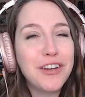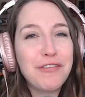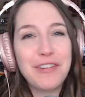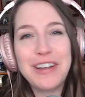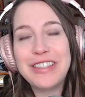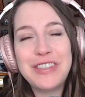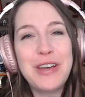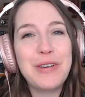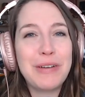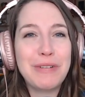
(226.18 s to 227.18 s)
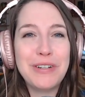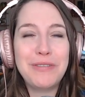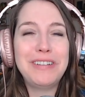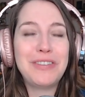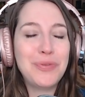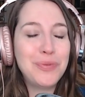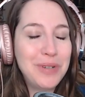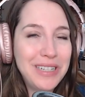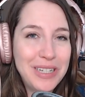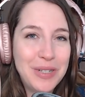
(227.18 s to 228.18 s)
your friends know that we're doing this
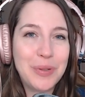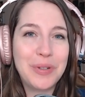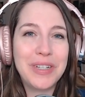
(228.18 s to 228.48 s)
really cool